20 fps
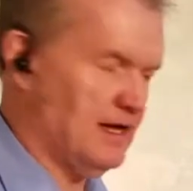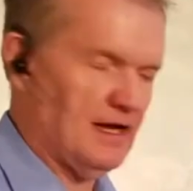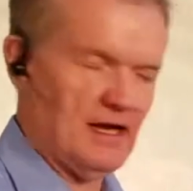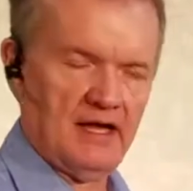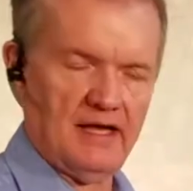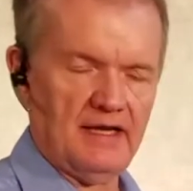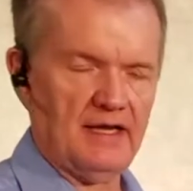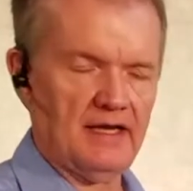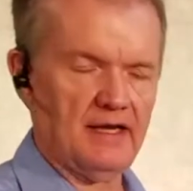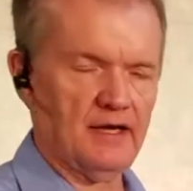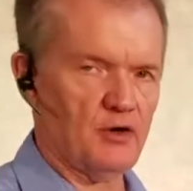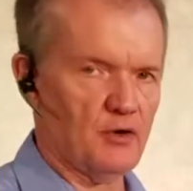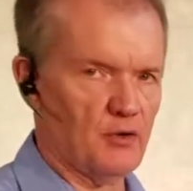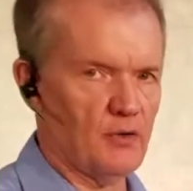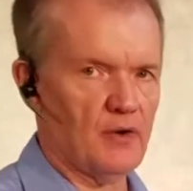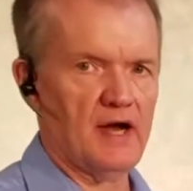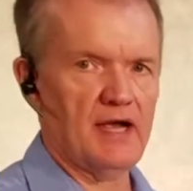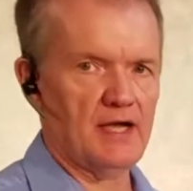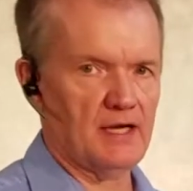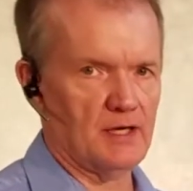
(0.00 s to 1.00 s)
an
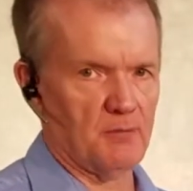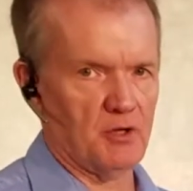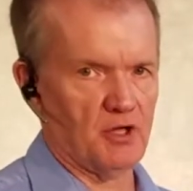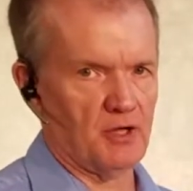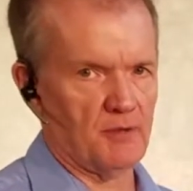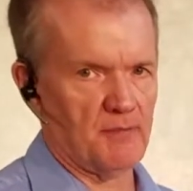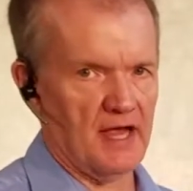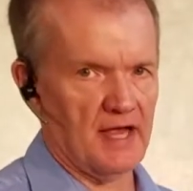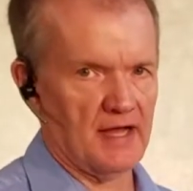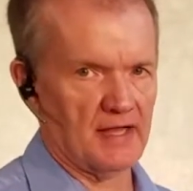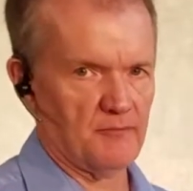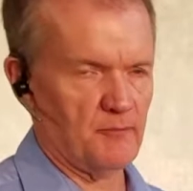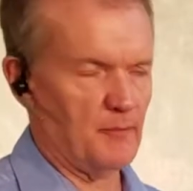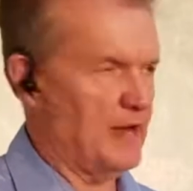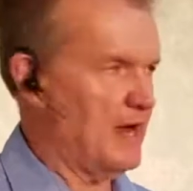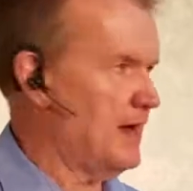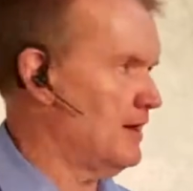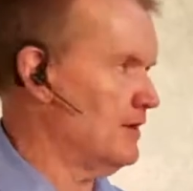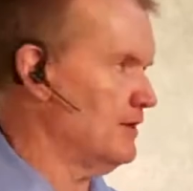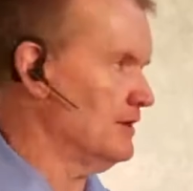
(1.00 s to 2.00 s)
incredible amount of
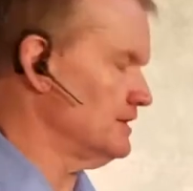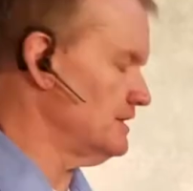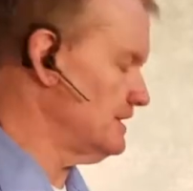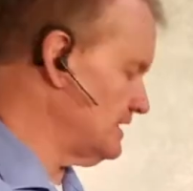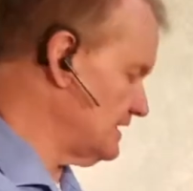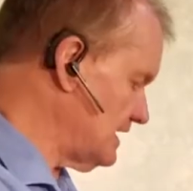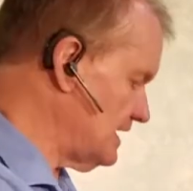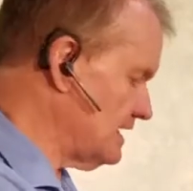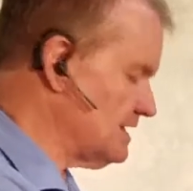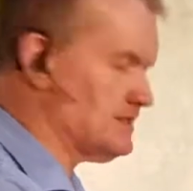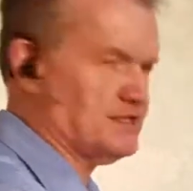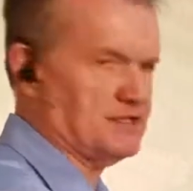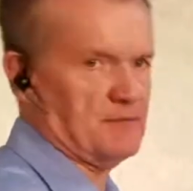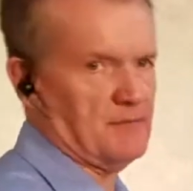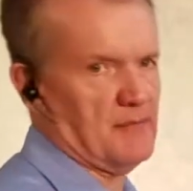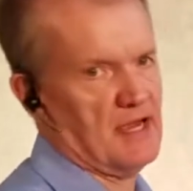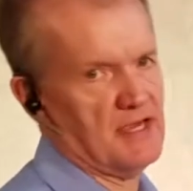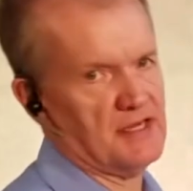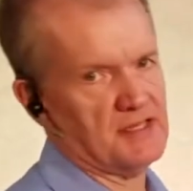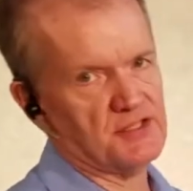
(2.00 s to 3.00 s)
power to
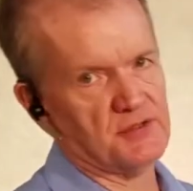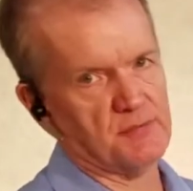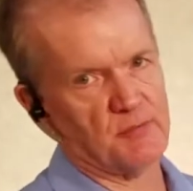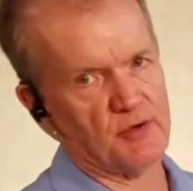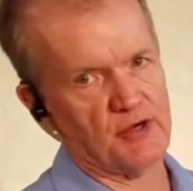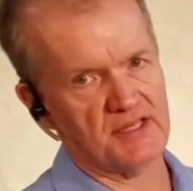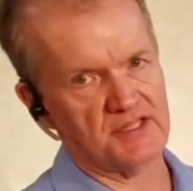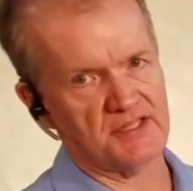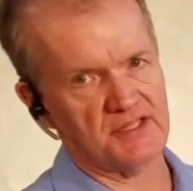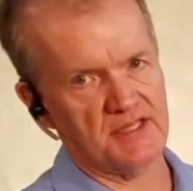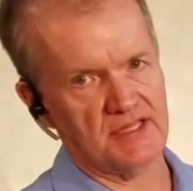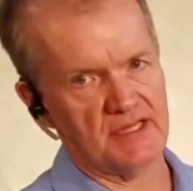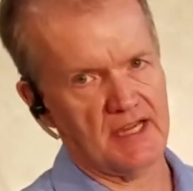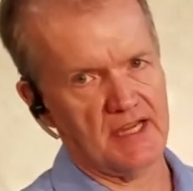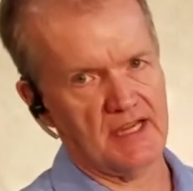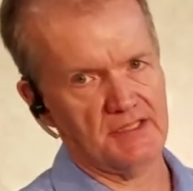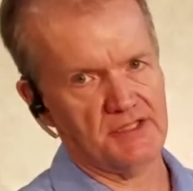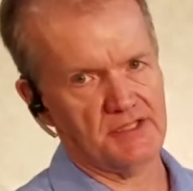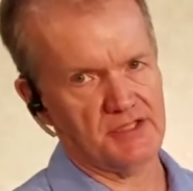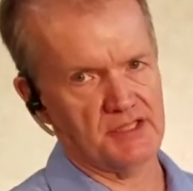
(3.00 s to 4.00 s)
customize the
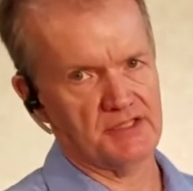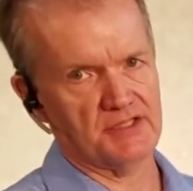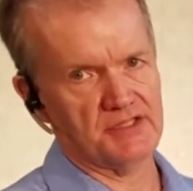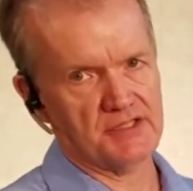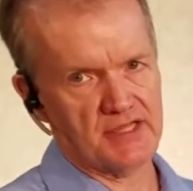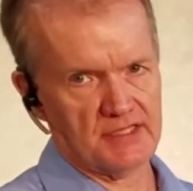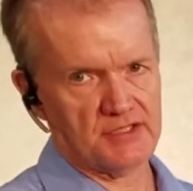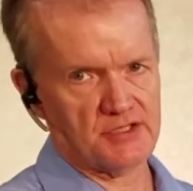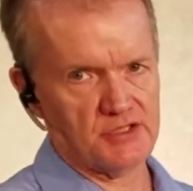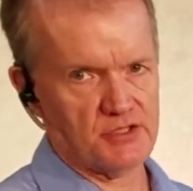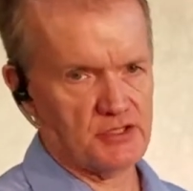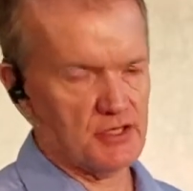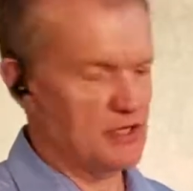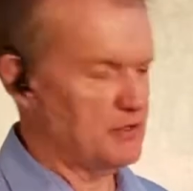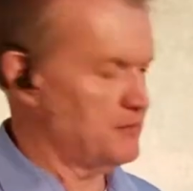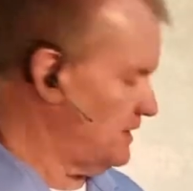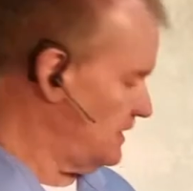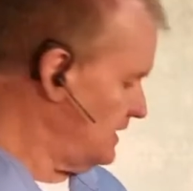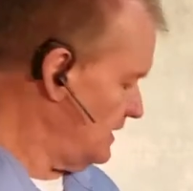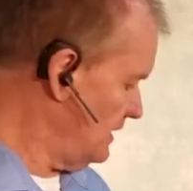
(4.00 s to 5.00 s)
presentations that you're
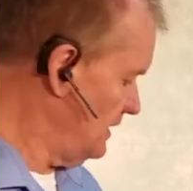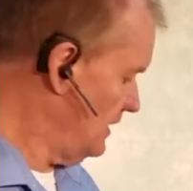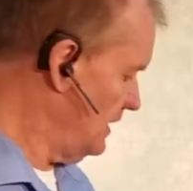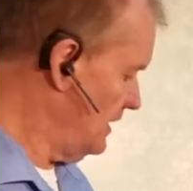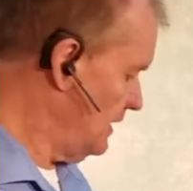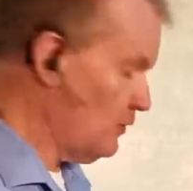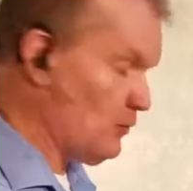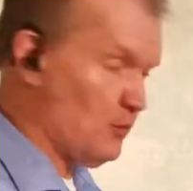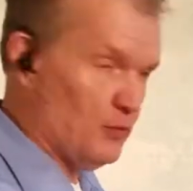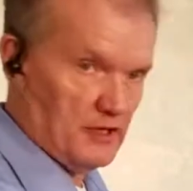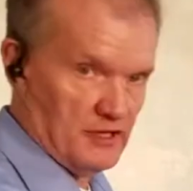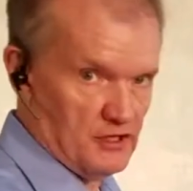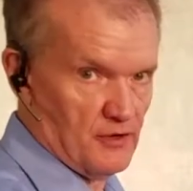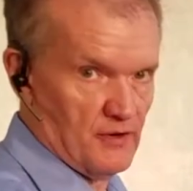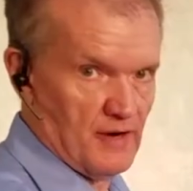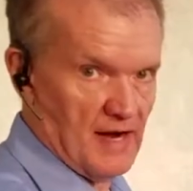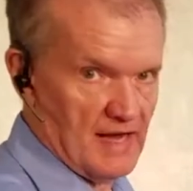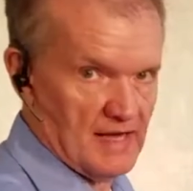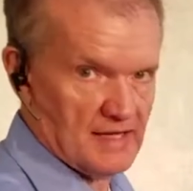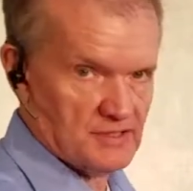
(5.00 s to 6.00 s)
doing when
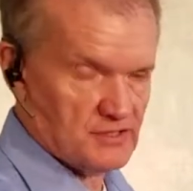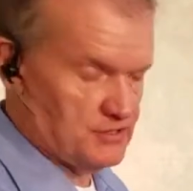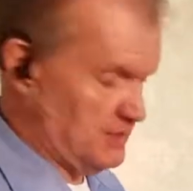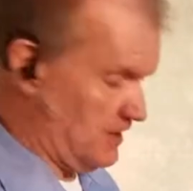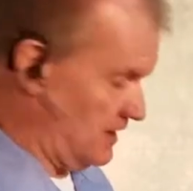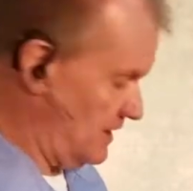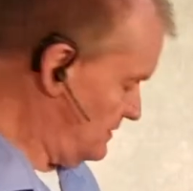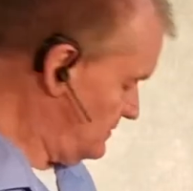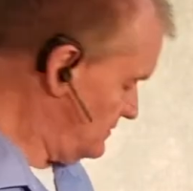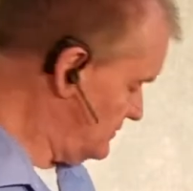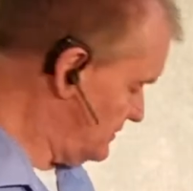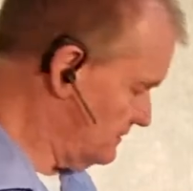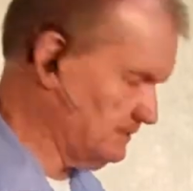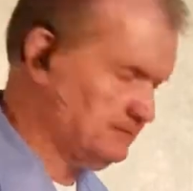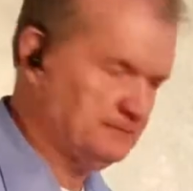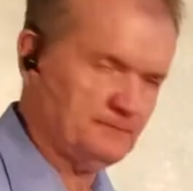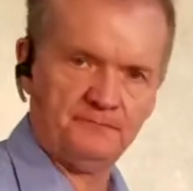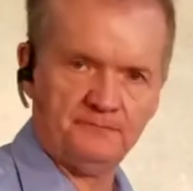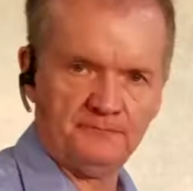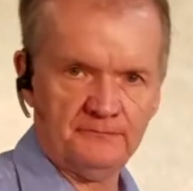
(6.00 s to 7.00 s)
you're at shows.
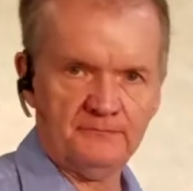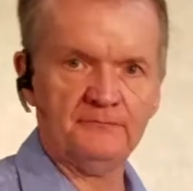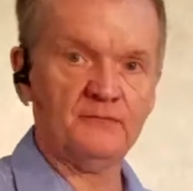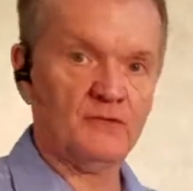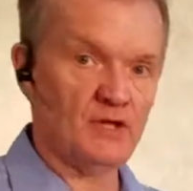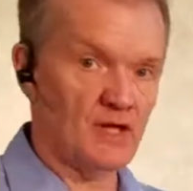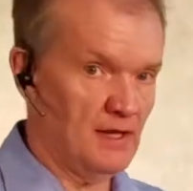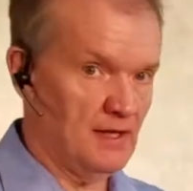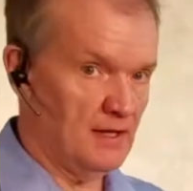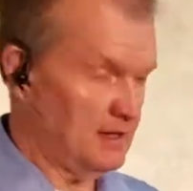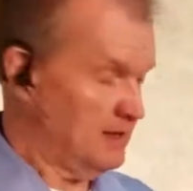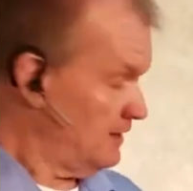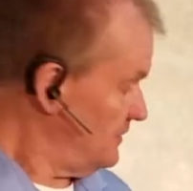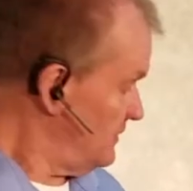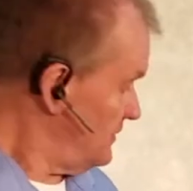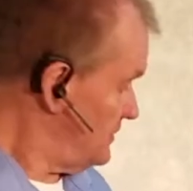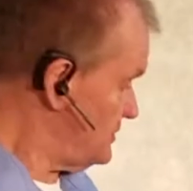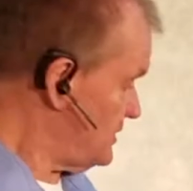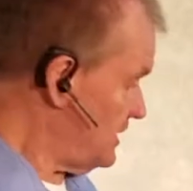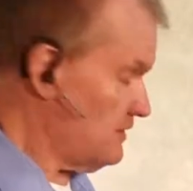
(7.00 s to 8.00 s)

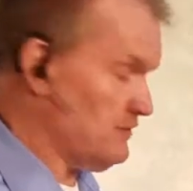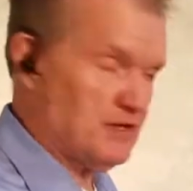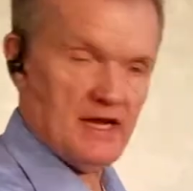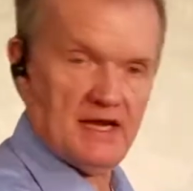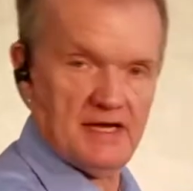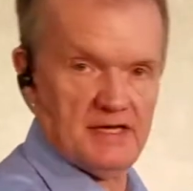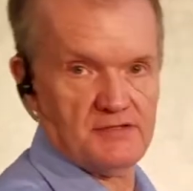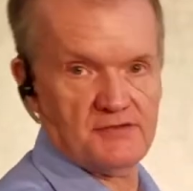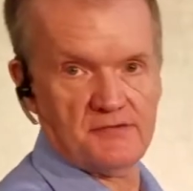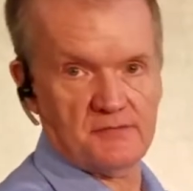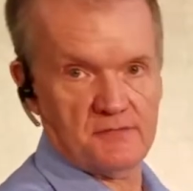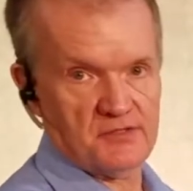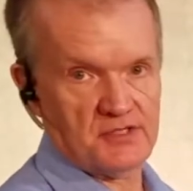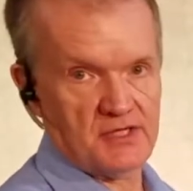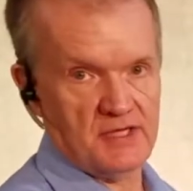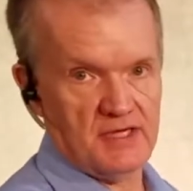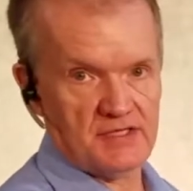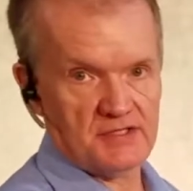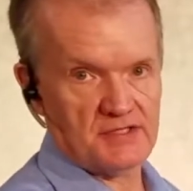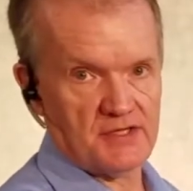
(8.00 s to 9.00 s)
The showcase from
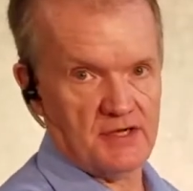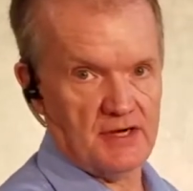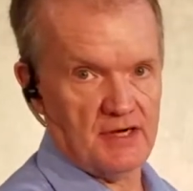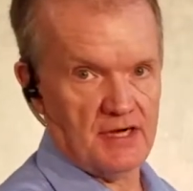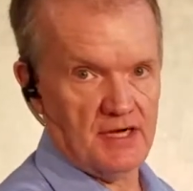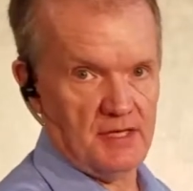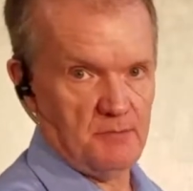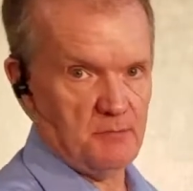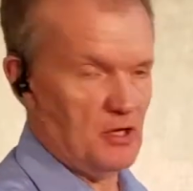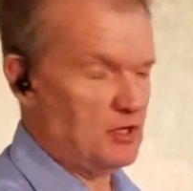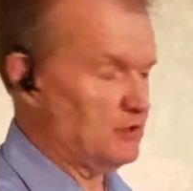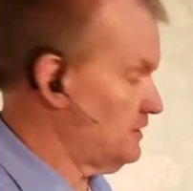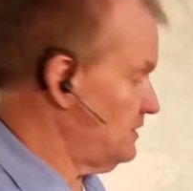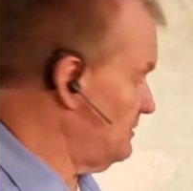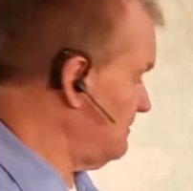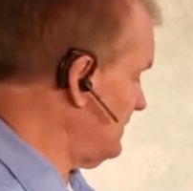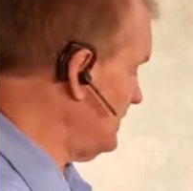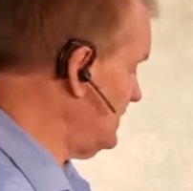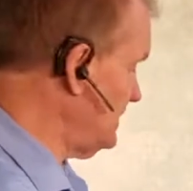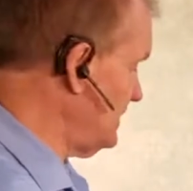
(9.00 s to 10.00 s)
CSRA
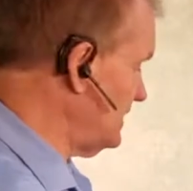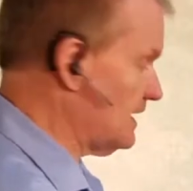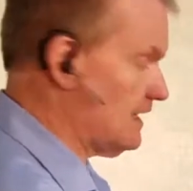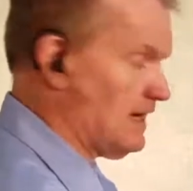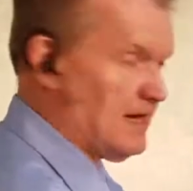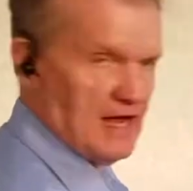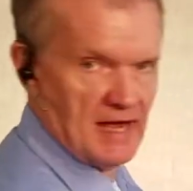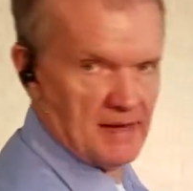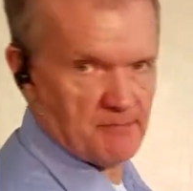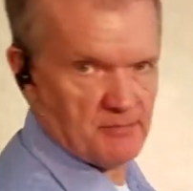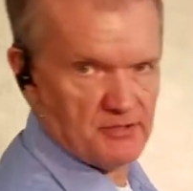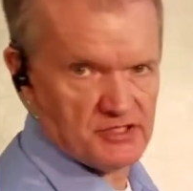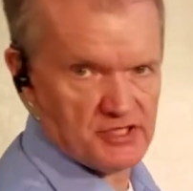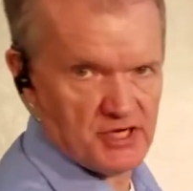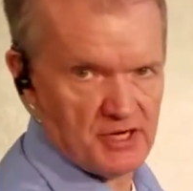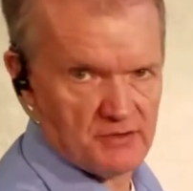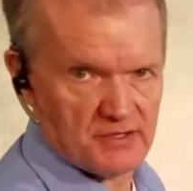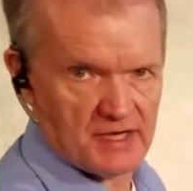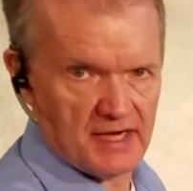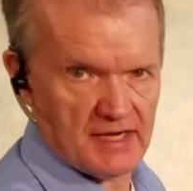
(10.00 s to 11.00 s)
Multimedia, happy
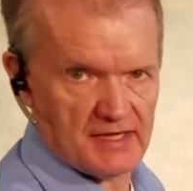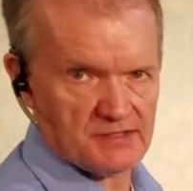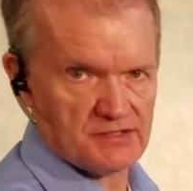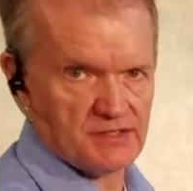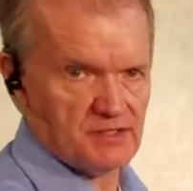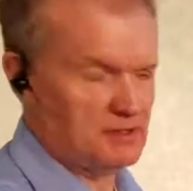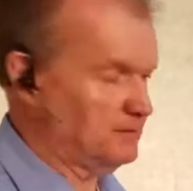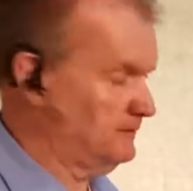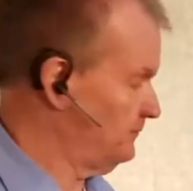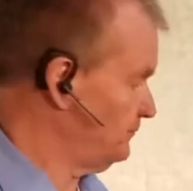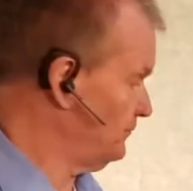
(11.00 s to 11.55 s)
showcasing.